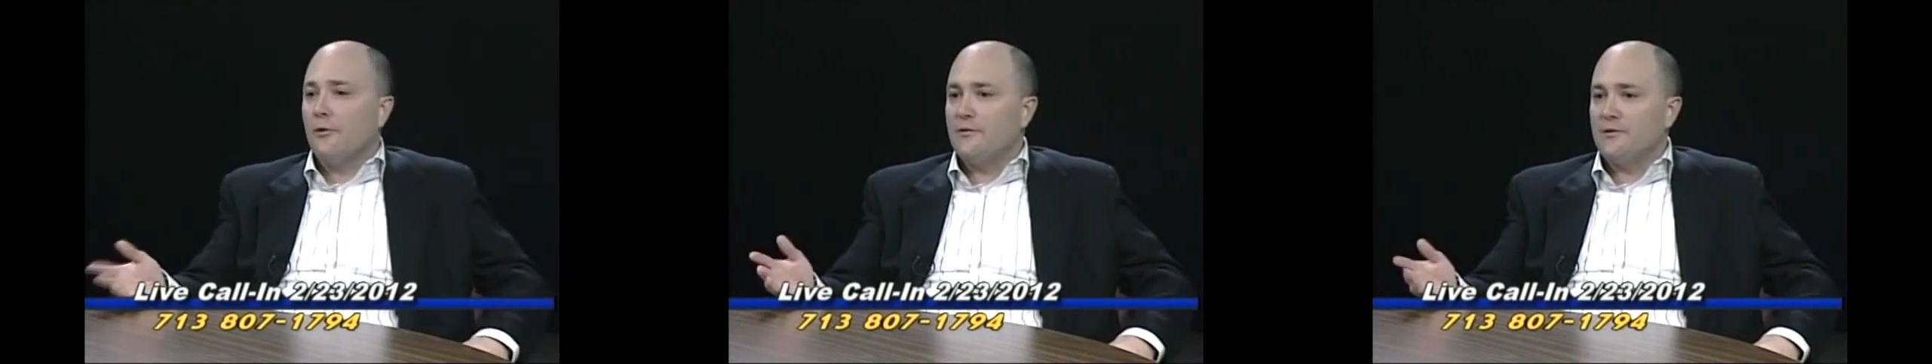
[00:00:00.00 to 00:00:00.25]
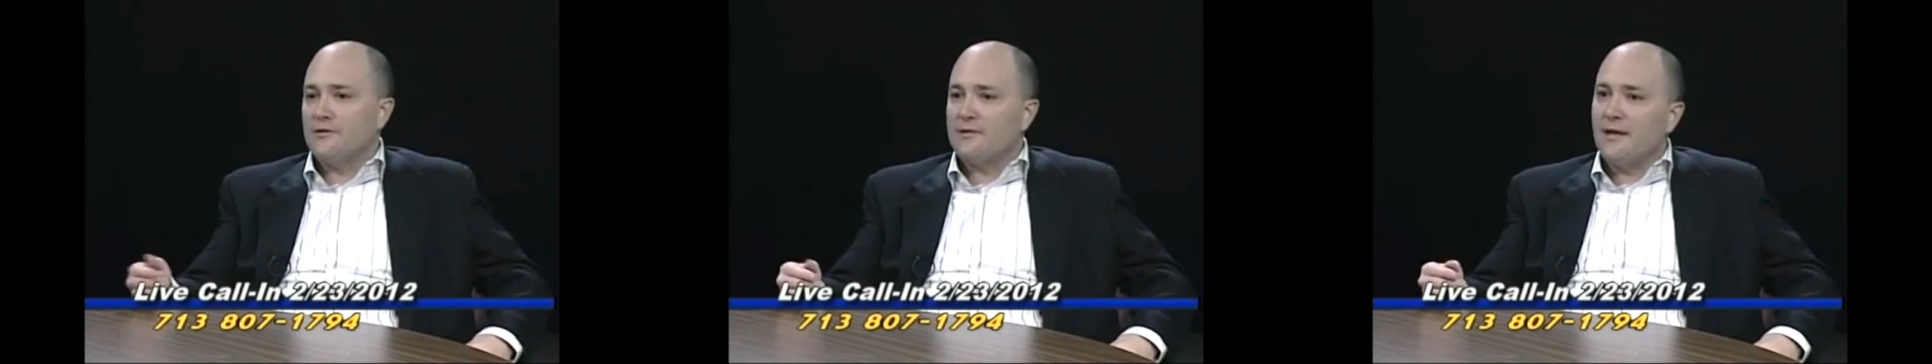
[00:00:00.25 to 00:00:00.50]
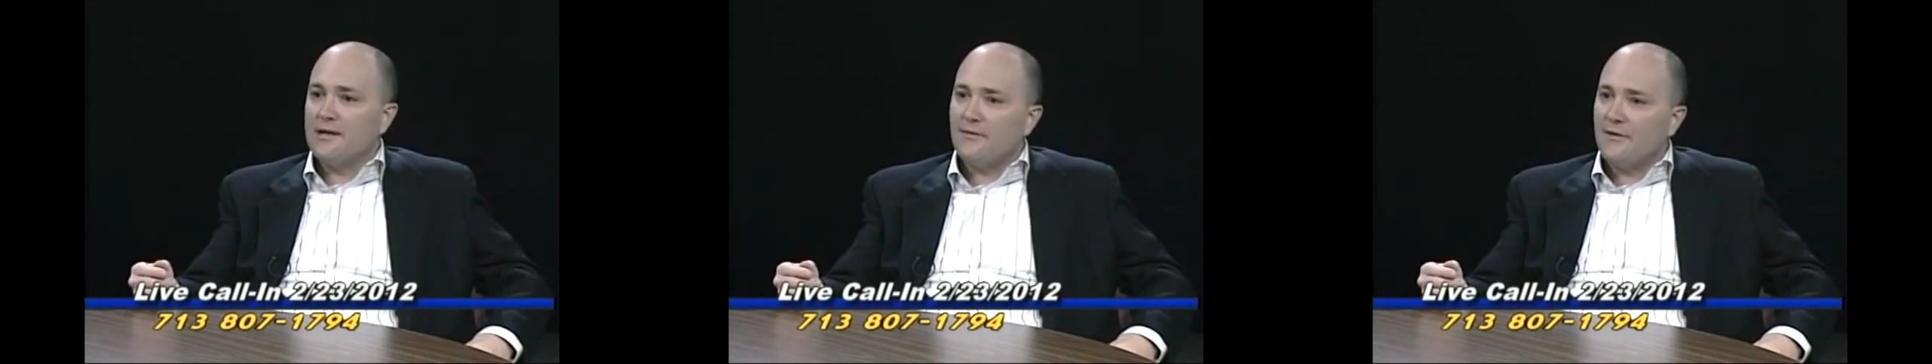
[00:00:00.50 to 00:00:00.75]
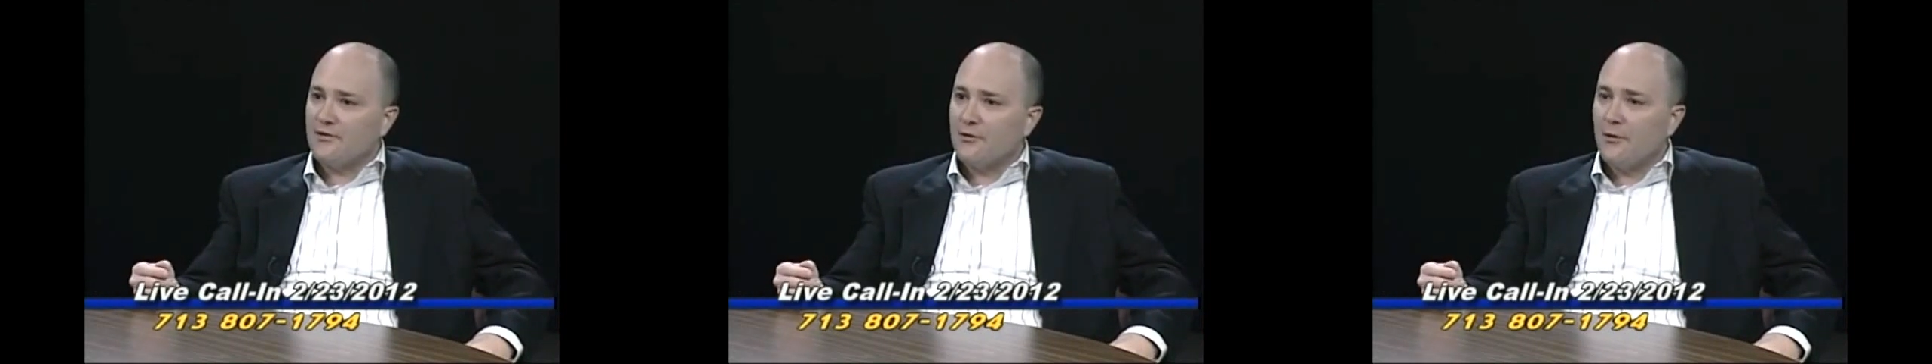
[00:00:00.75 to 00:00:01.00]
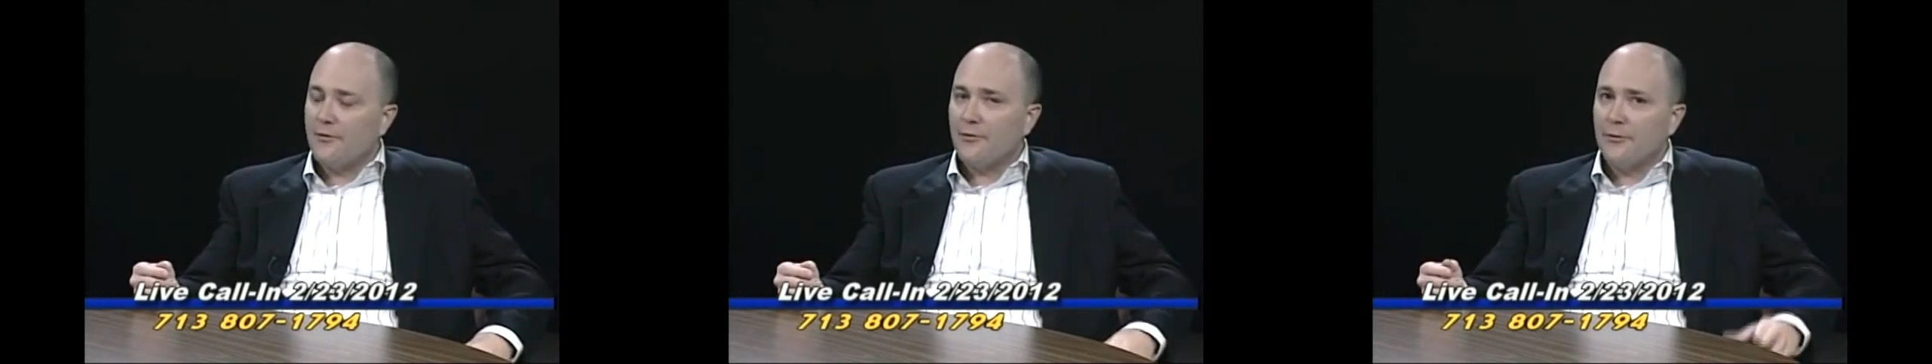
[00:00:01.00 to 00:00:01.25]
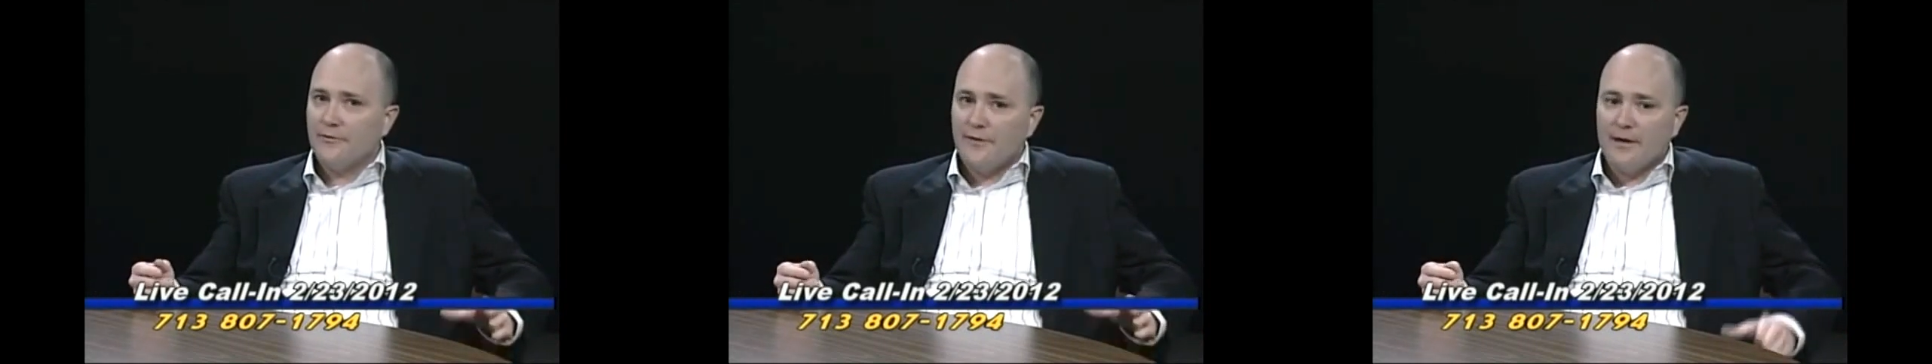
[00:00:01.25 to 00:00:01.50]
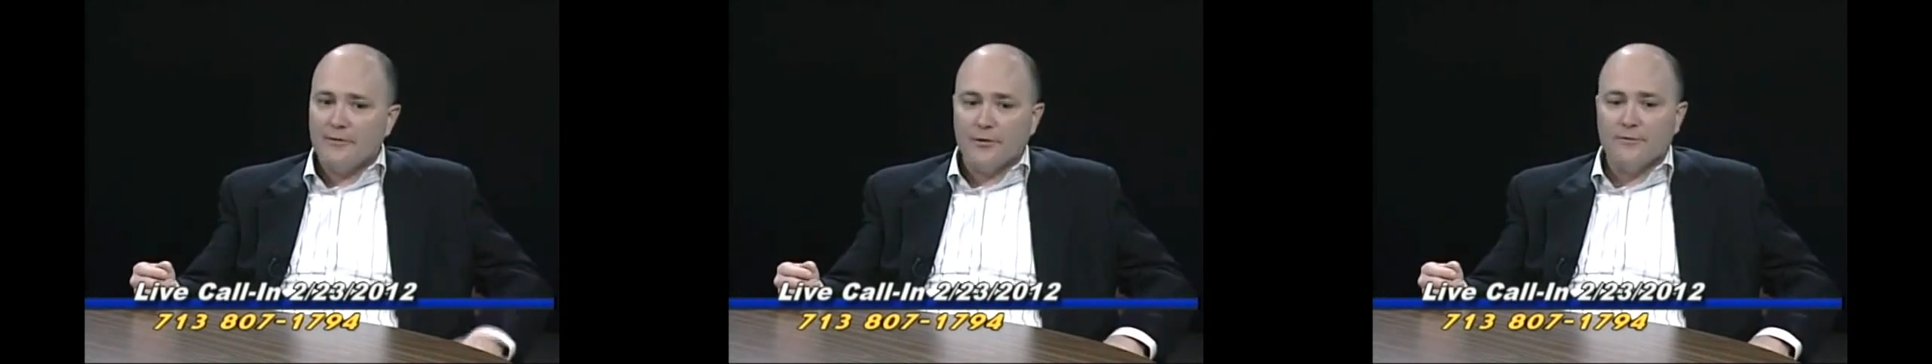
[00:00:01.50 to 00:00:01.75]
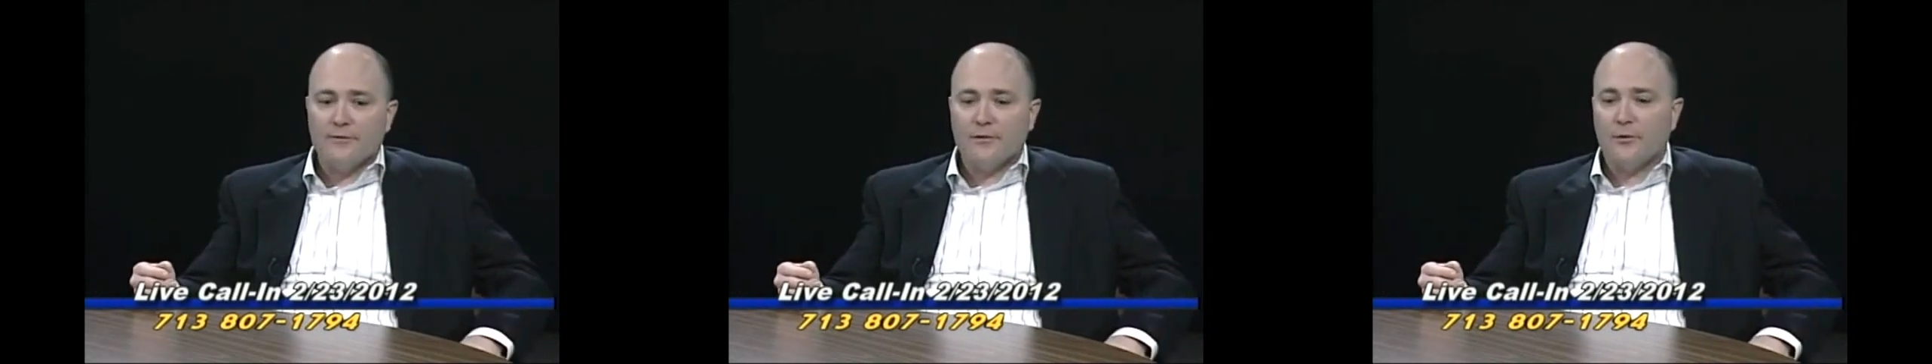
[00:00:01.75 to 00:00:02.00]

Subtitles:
who's a science fiction author in favor of